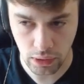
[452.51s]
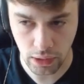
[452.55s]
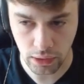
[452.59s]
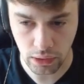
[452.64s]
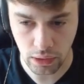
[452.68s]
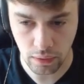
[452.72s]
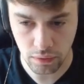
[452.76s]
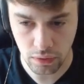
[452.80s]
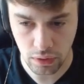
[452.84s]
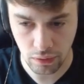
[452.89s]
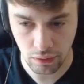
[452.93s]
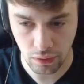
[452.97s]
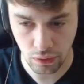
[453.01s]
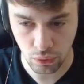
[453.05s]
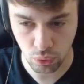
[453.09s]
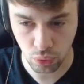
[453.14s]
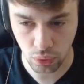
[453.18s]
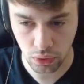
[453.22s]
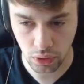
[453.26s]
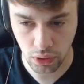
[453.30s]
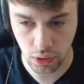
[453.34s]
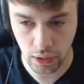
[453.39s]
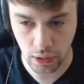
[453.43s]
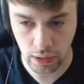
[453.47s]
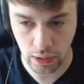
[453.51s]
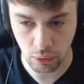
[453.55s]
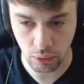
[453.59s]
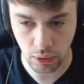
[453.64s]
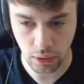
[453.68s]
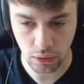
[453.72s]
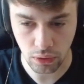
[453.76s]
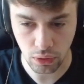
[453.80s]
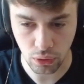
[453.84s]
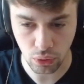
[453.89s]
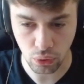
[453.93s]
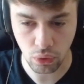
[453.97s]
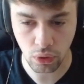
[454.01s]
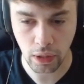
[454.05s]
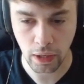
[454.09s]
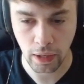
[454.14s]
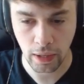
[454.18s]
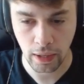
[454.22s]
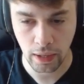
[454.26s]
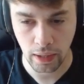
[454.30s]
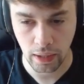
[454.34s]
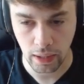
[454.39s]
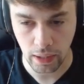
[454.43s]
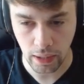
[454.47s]
Knight f7 would kick away the rook
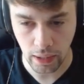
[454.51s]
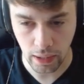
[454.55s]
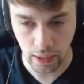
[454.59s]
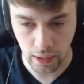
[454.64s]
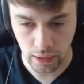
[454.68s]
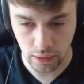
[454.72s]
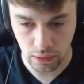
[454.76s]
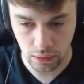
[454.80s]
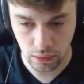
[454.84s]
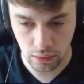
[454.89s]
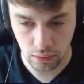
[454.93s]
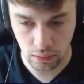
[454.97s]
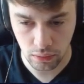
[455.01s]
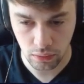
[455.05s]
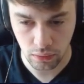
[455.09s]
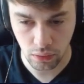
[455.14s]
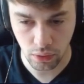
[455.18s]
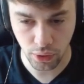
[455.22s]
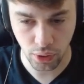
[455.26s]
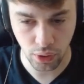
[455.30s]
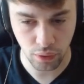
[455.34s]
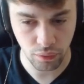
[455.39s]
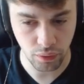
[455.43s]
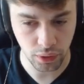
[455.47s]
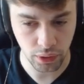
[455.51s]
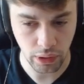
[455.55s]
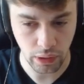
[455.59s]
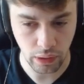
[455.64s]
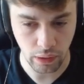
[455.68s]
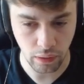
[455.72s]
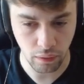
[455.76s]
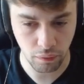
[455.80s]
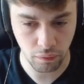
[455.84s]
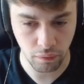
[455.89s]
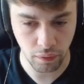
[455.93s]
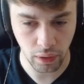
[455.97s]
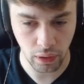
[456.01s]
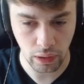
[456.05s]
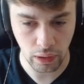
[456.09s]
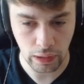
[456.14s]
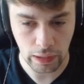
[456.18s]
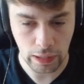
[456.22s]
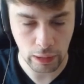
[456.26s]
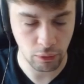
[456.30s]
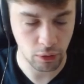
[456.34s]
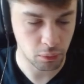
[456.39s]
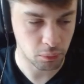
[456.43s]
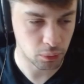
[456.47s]
and cover the f-file,
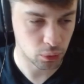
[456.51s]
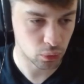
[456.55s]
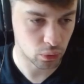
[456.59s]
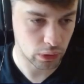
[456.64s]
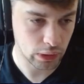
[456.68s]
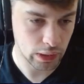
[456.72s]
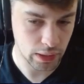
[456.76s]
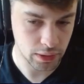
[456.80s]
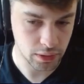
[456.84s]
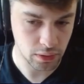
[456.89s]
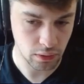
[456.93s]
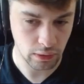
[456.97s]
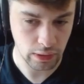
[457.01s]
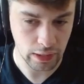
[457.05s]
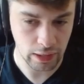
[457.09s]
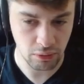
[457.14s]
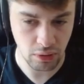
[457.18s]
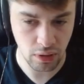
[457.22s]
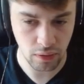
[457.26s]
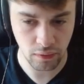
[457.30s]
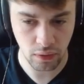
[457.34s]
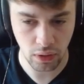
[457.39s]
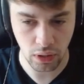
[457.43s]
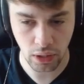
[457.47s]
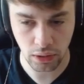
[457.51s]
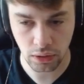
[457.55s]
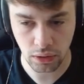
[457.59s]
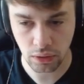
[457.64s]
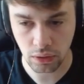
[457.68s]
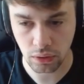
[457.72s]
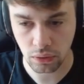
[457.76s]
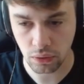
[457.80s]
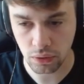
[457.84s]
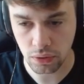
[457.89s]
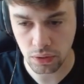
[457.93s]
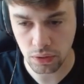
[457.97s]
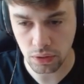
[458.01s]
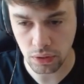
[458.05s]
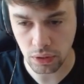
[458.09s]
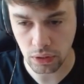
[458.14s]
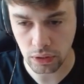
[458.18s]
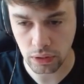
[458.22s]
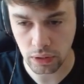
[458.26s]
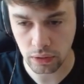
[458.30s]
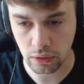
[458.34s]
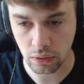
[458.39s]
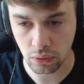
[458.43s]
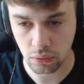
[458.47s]
allowing me to castle. However, I did not see
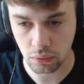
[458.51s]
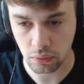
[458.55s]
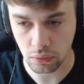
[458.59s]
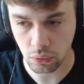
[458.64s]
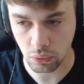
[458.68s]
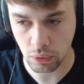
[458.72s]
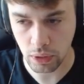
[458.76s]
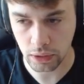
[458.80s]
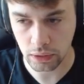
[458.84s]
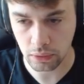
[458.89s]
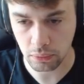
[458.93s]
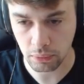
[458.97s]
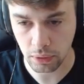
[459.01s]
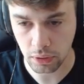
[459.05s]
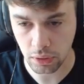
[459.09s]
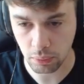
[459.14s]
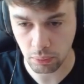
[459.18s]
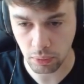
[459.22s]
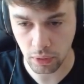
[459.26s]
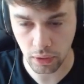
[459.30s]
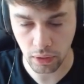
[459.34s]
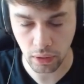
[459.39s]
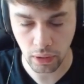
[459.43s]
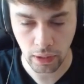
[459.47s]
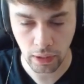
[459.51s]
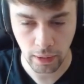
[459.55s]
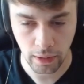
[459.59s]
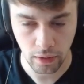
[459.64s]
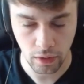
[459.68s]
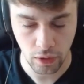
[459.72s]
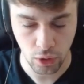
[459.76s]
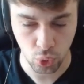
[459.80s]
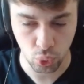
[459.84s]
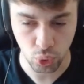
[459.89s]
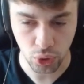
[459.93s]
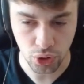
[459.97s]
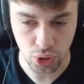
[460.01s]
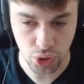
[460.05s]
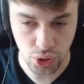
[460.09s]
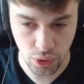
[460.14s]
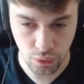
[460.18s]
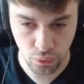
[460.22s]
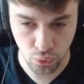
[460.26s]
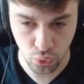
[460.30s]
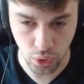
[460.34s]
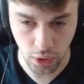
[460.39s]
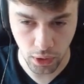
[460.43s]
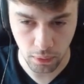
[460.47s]
that white might play queen
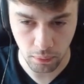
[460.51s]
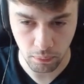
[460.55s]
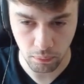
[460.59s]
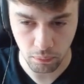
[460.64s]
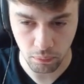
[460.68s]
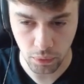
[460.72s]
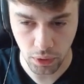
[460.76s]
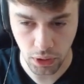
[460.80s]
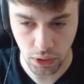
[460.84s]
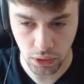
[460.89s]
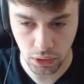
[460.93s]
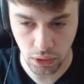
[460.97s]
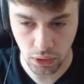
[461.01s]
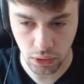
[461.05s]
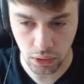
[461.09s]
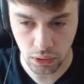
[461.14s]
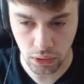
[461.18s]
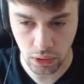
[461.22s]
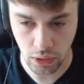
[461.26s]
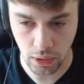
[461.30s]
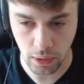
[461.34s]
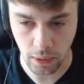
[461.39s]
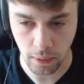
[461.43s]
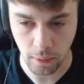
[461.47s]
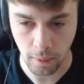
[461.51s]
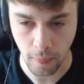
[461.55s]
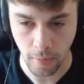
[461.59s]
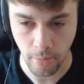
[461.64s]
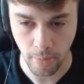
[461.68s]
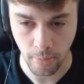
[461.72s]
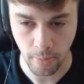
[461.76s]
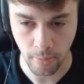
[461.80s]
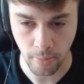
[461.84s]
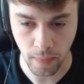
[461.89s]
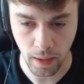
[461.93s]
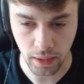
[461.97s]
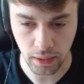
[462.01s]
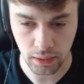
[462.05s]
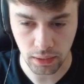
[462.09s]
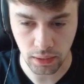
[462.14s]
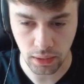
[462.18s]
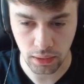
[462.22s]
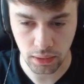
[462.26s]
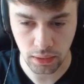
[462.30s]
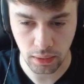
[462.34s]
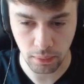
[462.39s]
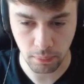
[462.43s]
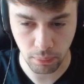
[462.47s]
g3, hitting the
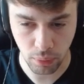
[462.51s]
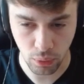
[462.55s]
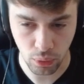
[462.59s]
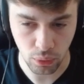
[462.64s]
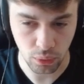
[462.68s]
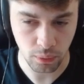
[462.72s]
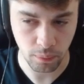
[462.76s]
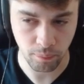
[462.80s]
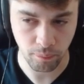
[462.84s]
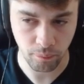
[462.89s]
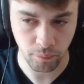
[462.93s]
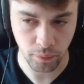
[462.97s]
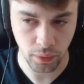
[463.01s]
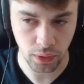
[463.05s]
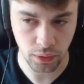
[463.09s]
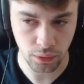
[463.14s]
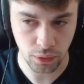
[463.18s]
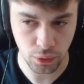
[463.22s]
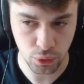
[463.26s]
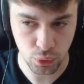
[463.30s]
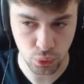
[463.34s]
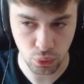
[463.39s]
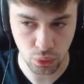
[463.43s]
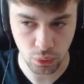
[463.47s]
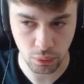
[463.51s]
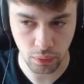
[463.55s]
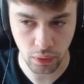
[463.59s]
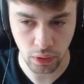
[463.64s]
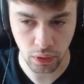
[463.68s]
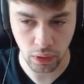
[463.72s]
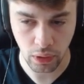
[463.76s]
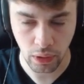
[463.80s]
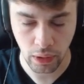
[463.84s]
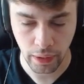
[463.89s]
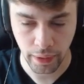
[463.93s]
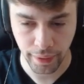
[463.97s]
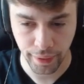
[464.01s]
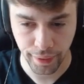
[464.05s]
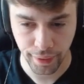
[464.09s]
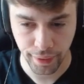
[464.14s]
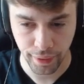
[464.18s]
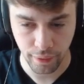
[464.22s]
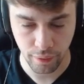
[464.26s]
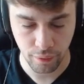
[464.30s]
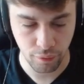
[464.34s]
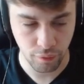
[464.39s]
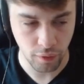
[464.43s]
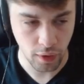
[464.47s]
knight and the pawn, and this would be
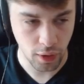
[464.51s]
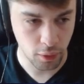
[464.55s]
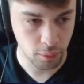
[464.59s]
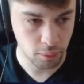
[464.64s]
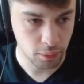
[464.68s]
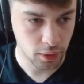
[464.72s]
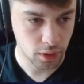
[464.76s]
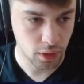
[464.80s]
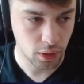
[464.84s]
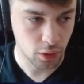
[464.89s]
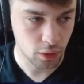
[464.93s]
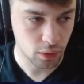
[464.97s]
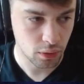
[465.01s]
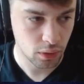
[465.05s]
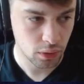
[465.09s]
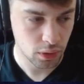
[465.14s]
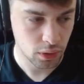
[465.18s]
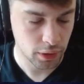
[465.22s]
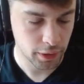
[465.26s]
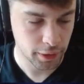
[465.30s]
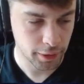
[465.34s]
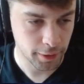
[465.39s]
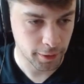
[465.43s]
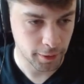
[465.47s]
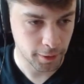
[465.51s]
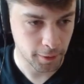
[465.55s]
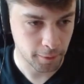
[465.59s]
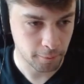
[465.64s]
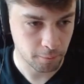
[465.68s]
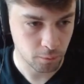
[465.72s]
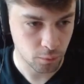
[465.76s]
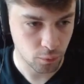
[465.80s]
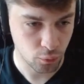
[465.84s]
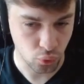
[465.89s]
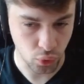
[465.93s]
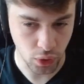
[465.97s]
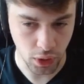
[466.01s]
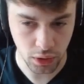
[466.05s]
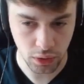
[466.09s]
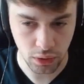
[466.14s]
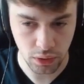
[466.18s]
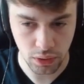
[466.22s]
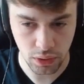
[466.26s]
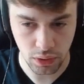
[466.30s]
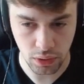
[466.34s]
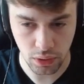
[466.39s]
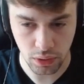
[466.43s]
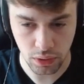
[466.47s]
a far bigger threat,
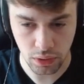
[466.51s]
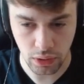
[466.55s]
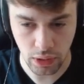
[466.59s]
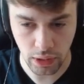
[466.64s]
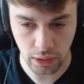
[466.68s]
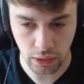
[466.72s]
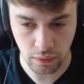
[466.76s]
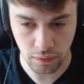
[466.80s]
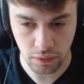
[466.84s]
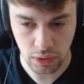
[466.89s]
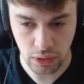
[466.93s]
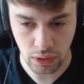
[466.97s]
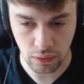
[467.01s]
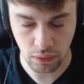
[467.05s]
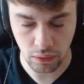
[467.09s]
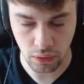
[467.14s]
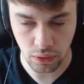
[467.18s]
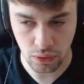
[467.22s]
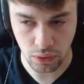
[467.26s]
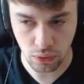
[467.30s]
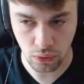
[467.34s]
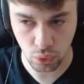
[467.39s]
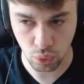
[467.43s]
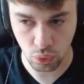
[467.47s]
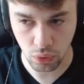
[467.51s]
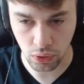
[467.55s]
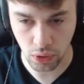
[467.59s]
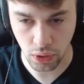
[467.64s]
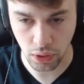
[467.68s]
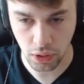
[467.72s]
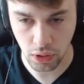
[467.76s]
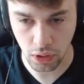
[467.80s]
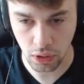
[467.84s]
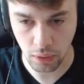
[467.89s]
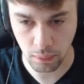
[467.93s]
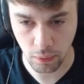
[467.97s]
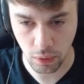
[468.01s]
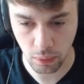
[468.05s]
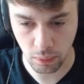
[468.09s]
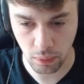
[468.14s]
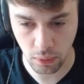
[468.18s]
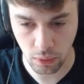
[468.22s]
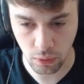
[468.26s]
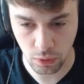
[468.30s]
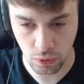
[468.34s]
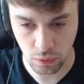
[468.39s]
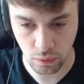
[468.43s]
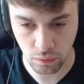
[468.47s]
since knight f7 is not working anymore
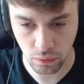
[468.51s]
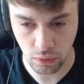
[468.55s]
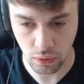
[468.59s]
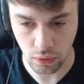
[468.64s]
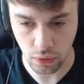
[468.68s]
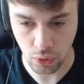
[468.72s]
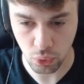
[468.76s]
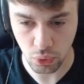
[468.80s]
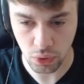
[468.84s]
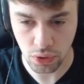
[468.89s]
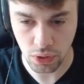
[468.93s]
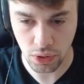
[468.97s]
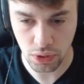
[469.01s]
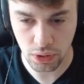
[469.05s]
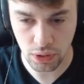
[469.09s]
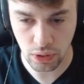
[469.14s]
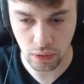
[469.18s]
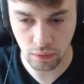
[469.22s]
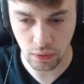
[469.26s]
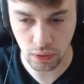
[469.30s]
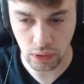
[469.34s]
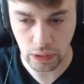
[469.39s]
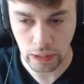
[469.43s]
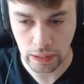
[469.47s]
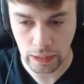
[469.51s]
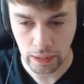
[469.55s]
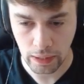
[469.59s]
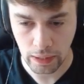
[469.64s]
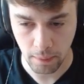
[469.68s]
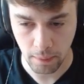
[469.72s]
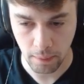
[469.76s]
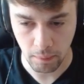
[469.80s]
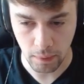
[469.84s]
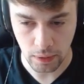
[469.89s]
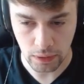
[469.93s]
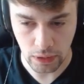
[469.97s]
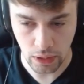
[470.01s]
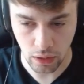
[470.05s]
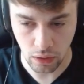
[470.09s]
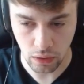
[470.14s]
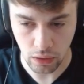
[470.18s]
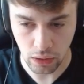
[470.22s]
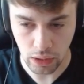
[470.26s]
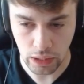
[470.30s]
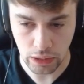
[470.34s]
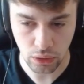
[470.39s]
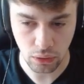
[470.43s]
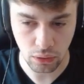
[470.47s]
because of the queen g7, and I
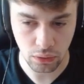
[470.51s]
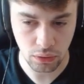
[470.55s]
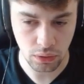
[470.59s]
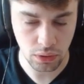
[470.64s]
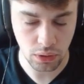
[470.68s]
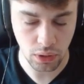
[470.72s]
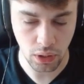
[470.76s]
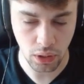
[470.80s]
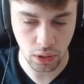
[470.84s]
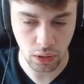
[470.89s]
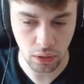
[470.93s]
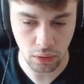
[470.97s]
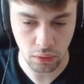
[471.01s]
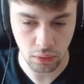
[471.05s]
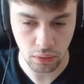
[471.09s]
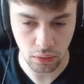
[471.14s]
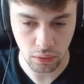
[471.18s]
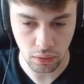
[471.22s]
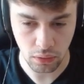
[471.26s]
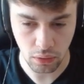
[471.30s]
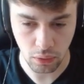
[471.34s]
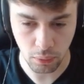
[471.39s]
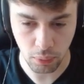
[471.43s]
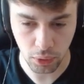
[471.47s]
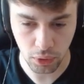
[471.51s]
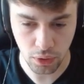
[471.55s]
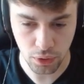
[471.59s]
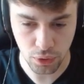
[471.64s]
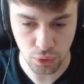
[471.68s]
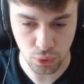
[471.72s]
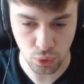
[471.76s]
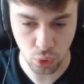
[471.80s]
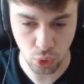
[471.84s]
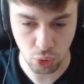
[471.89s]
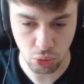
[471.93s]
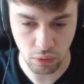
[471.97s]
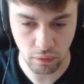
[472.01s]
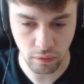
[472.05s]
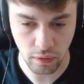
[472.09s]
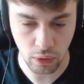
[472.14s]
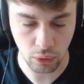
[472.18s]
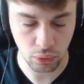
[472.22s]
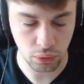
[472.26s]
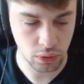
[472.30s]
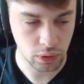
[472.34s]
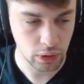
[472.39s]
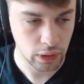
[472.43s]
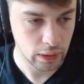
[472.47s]
cannot take opponent's rook
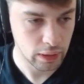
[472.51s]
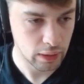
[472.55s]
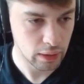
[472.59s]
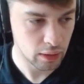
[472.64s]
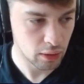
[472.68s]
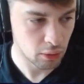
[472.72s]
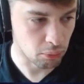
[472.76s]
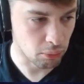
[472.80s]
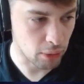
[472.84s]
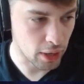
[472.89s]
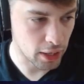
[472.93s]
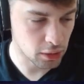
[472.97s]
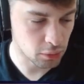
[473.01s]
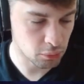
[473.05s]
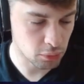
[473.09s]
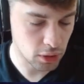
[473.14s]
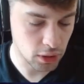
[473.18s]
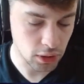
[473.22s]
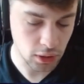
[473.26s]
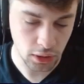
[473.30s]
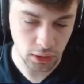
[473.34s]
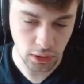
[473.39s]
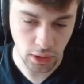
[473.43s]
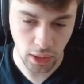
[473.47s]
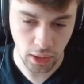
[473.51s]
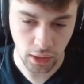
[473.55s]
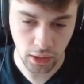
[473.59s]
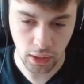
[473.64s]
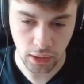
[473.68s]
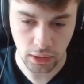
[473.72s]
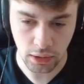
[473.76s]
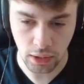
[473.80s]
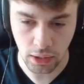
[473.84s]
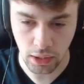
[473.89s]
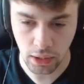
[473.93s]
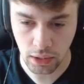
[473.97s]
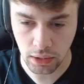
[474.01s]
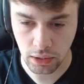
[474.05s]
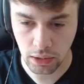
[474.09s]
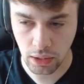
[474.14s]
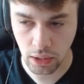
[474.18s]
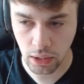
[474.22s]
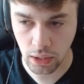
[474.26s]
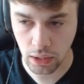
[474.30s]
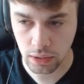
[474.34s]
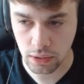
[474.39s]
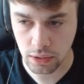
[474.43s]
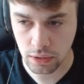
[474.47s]
without mine being taken, and
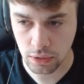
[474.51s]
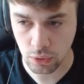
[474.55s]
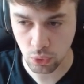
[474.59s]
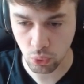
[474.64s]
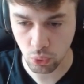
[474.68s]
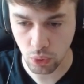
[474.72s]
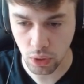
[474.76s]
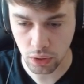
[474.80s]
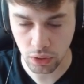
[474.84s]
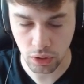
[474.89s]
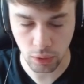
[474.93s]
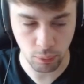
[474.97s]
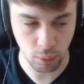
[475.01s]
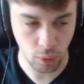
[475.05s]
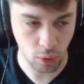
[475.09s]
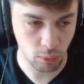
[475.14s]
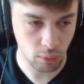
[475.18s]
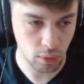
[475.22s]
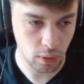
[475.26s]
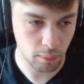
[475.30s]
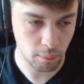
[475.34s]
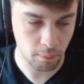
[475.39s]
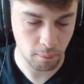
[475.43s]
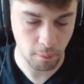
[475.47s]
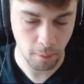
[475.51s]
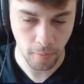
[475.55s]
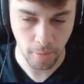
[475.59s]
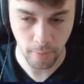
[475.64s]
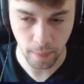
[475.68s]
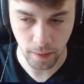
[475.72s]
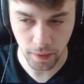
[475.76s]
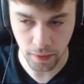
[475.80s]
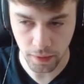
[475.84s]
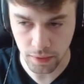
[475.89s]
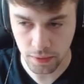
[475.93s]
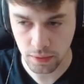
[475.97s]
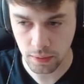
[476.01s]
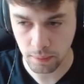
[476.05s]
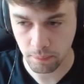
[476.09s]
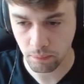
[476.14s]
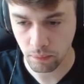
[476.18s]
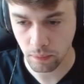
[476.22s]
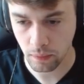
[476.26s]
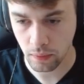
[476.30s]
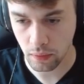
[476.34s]
that's where the problem is.